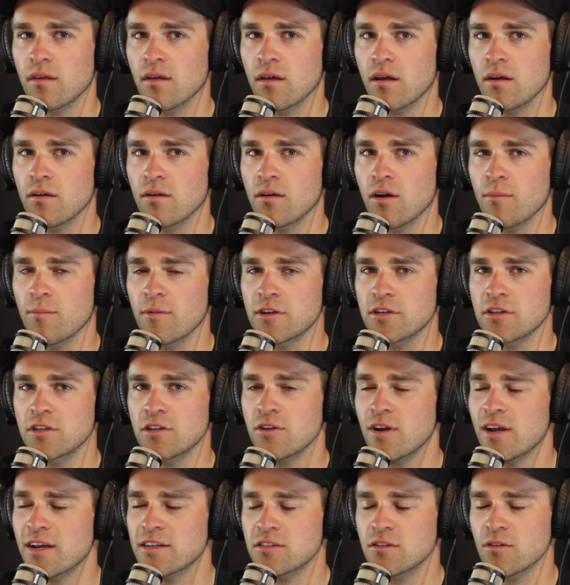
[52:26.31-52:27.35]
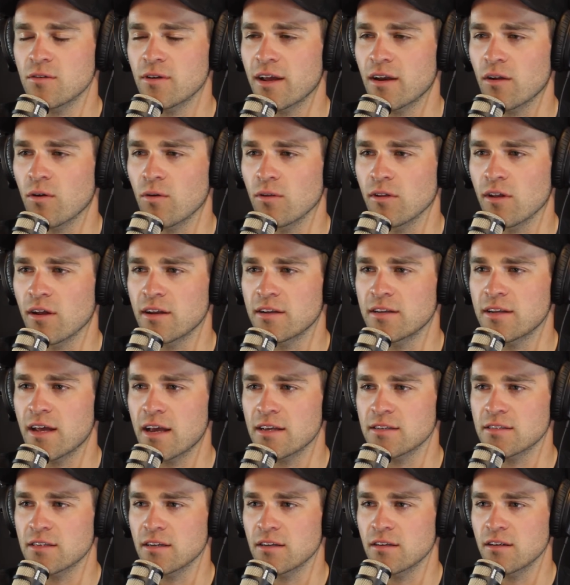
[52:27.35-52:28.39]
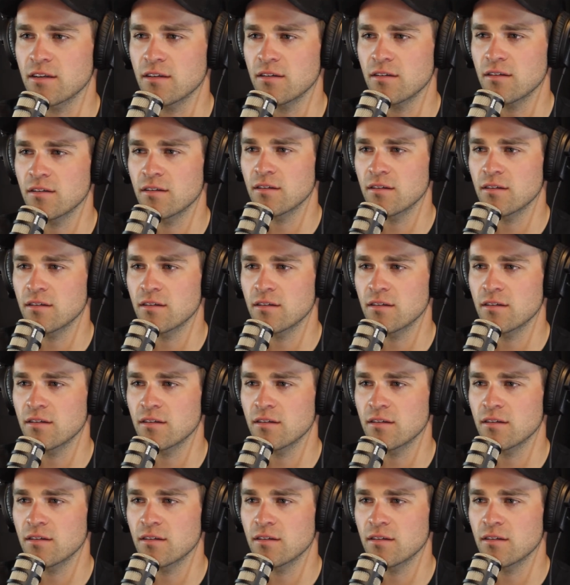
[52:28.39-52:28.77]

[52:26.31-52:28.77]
I don't know how much you guys don't get a whole lot of testing, do you?